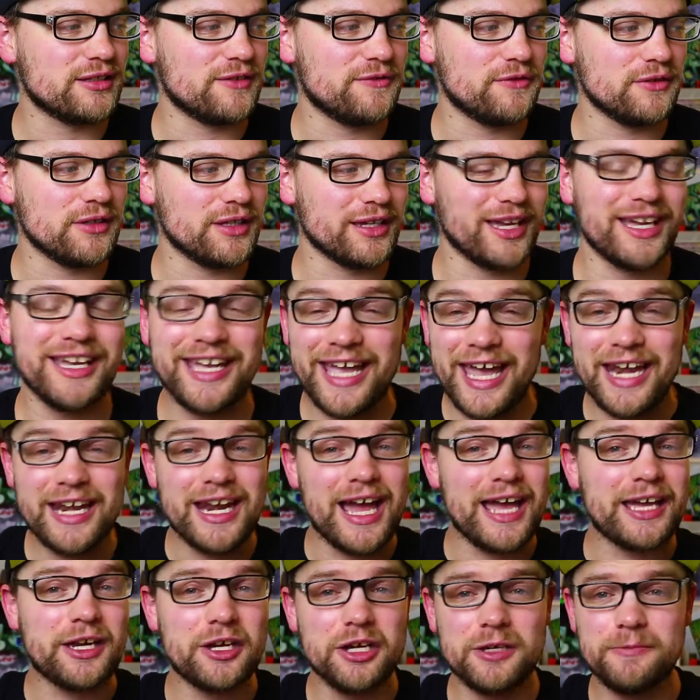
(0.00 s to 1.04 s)
I feel like. Again,
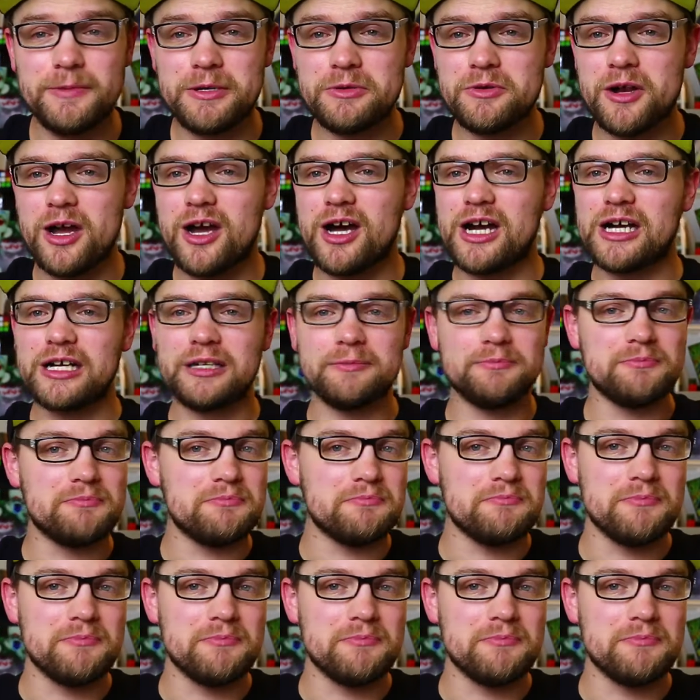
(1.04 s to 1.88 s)
I could be wrong.